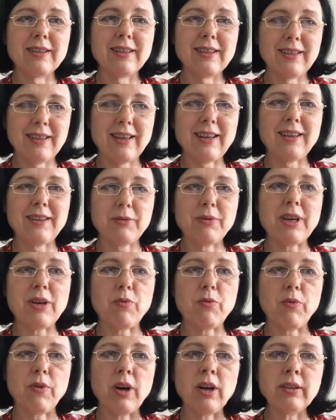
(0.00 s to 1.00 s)
Yeah? We
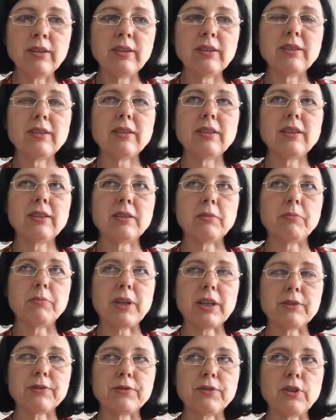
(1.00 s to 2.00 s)
want the
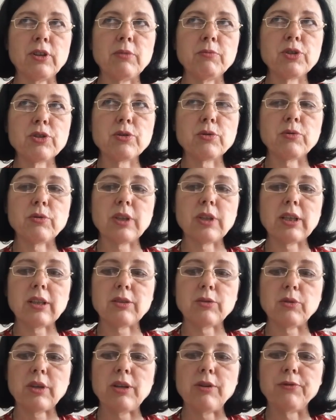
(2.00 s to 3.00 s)
platforms to
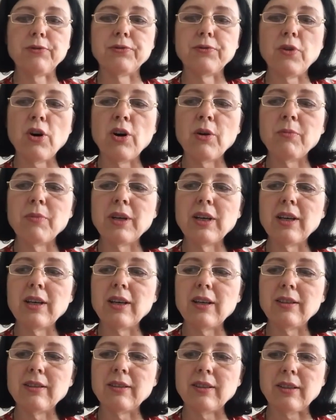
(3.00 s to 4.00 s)
inform
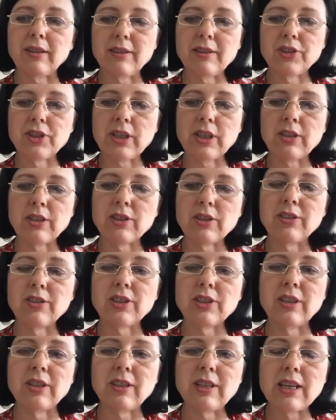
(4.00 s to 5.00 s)
the
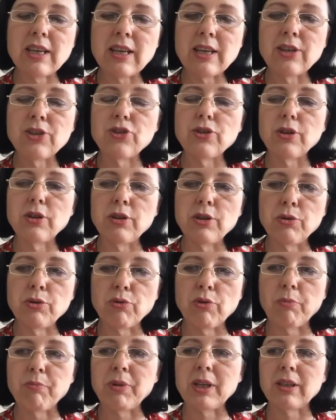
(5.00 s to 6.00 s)
citizens in each
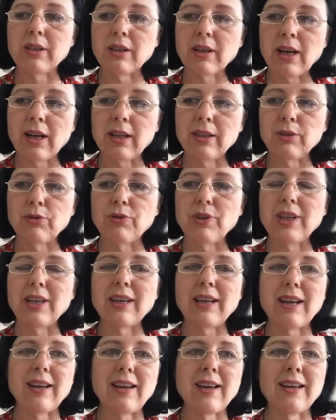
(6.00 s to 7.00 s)
European
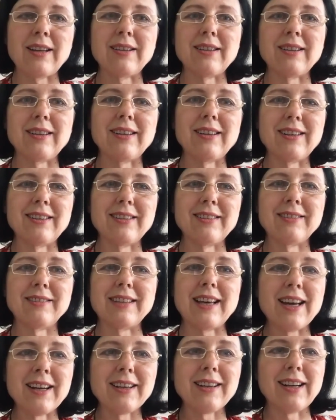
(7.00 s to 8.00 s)
country in
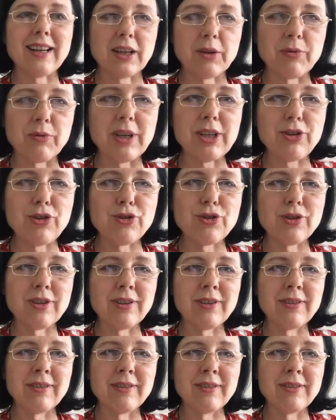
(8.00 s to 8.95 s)
their language